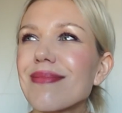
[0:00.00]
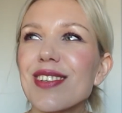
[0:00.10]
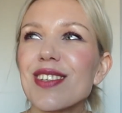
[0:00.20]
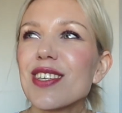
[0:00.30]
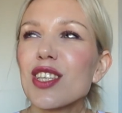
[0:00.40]

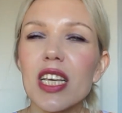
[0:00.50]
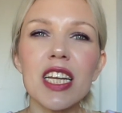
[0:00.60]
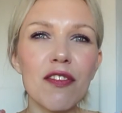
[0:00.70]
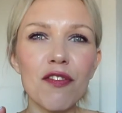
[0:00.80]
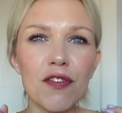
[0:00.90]
just
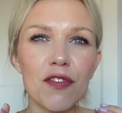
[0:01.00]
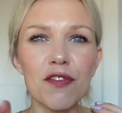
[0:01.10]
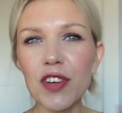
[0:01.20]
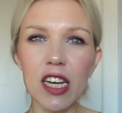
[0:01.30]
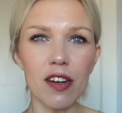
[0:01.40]

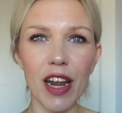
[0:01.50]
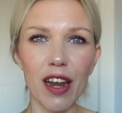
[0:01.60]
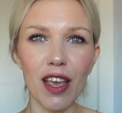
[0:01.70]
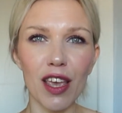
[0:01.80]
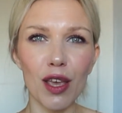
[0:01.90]

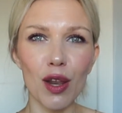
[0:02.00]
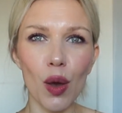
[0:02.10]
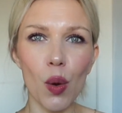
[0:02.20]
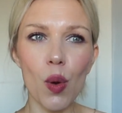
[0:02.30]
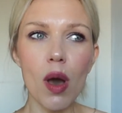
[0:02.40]
invigorating, you
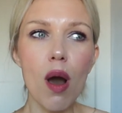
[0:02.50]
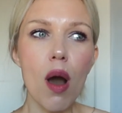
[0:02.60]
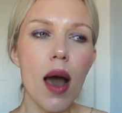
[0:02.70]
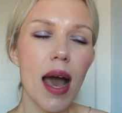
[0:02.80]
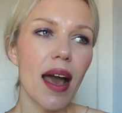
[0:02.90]
know?
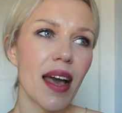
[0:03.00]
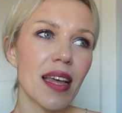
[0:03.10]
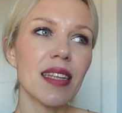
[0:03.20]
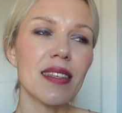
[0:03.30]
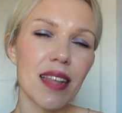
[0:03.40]

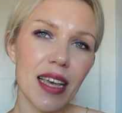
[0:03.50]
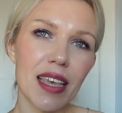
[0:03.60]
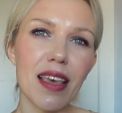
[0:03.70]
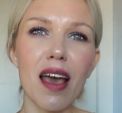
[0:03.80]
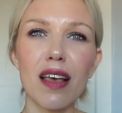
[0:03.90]
And it's
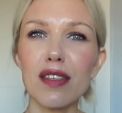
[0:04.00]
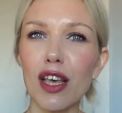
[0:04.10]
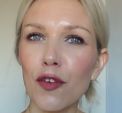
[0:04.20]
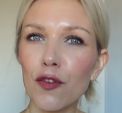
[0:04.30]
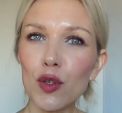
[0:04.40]
like, yeah, it's
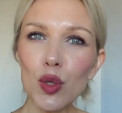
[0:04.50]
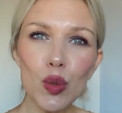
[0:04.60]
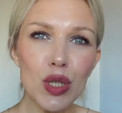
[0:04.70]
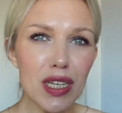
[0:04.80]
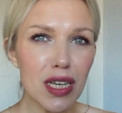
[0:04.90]

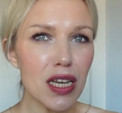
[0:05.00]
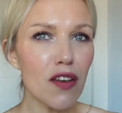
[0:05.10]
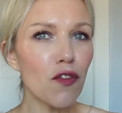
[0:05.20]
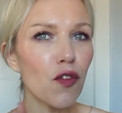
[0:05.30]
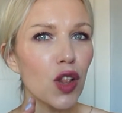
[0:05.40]
fruity,
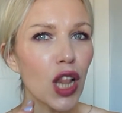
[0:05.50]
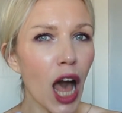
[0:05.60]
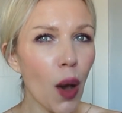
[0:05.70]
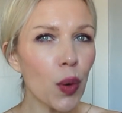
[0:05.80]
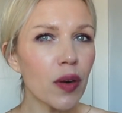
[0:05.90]

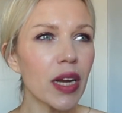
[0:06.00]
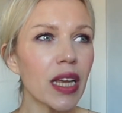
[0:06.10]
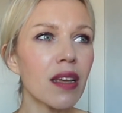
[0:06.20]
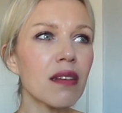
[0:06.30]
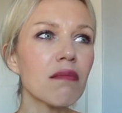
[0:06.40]

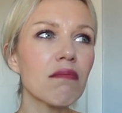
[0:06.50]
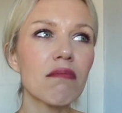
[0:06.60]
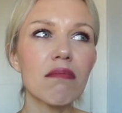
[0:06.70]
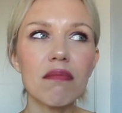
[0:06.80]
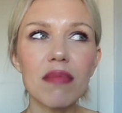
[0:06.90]
flowery,
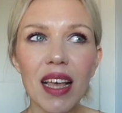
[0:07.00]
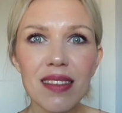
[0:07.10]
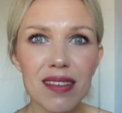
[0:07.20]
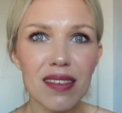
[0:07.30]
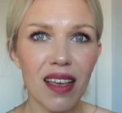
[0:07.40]

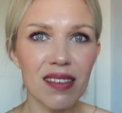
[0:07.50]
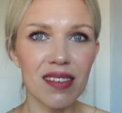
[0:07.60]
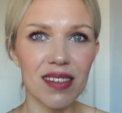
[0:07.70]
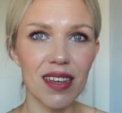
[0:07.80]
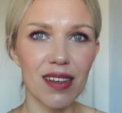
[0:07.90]
and
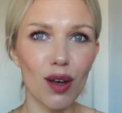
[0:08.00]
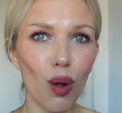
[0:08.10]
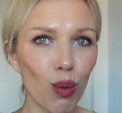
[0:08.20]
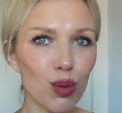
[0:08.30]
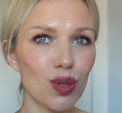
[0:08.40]
zesty
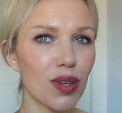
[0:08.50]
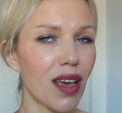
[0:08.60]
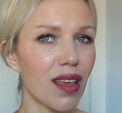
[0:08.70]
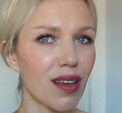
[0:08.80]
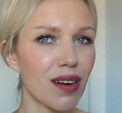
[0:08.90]
all
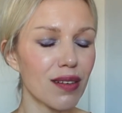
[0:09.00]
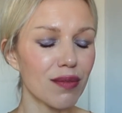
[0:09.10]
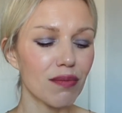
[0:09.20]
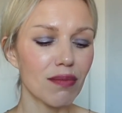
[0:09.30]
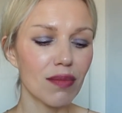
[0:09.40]
together.
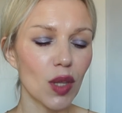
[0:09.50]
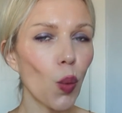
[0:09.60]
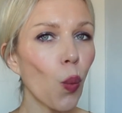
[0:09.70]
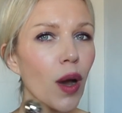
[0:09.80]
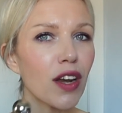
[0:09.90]

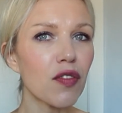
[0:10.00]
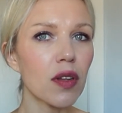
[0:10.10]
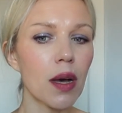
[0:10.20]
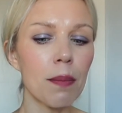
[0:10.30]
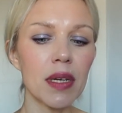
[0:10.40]
Wonderful
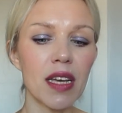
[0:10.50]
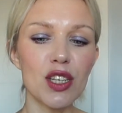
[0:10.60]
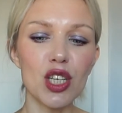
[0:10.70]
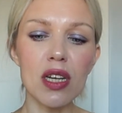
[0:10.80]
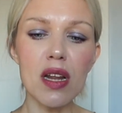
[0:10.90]

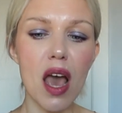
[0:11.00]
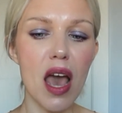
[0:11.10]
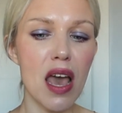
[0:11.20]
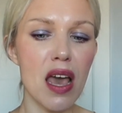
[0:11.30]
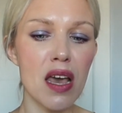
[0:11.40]
combination.
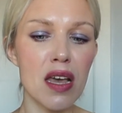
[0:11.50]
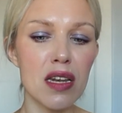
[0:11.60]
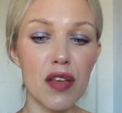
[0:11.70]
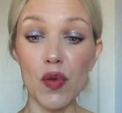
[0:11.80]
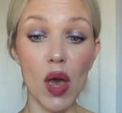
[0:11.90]

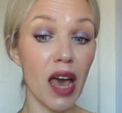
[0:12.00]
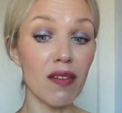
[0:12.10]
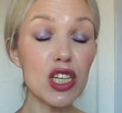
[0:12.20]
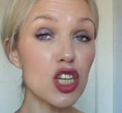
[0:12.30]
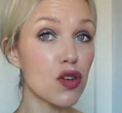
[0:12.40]
And if you
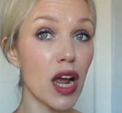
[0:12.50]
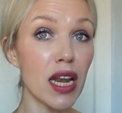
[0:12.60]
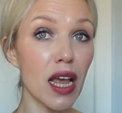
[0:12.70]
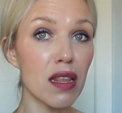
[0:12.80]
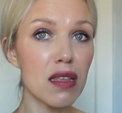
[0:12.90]
haven't
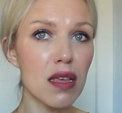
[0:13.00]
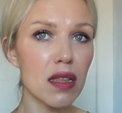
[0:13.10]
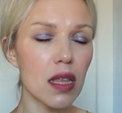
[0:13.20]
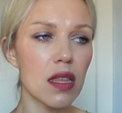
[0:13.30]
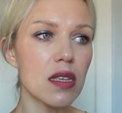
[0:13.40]
tried anything
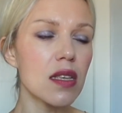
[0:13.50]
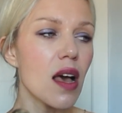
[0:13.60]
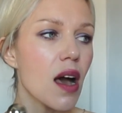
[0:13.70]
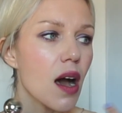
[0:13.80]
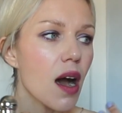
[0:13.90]
like this,
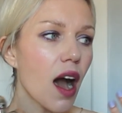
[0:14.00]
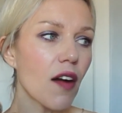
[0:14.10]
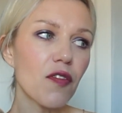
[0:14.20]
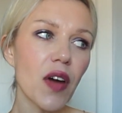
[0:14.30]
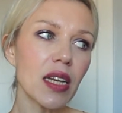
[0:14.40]
I
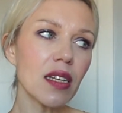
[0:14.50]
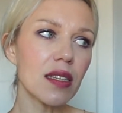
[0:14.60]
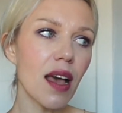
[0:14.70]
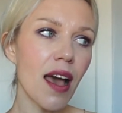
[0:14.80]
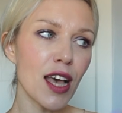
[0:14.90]
find it
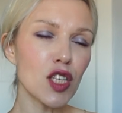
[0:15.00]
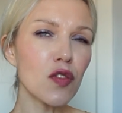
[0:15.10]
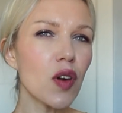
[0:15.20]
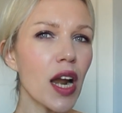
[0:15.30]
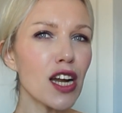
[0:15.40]
as
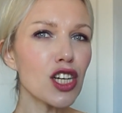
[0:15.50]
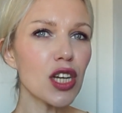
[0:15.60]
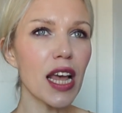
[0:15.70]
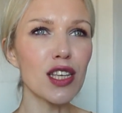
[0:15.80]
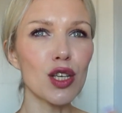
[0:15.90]
fresh
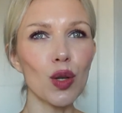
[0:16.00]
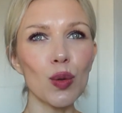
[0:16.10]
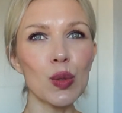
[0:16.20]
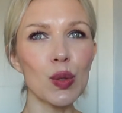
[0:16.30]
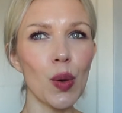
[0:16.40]
as it
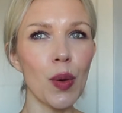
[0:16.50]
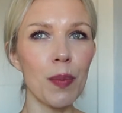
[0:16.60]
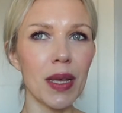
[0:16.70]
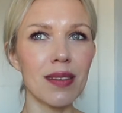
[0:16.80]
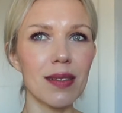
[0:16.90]
also a
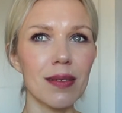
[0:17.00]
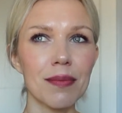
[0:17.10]
bit,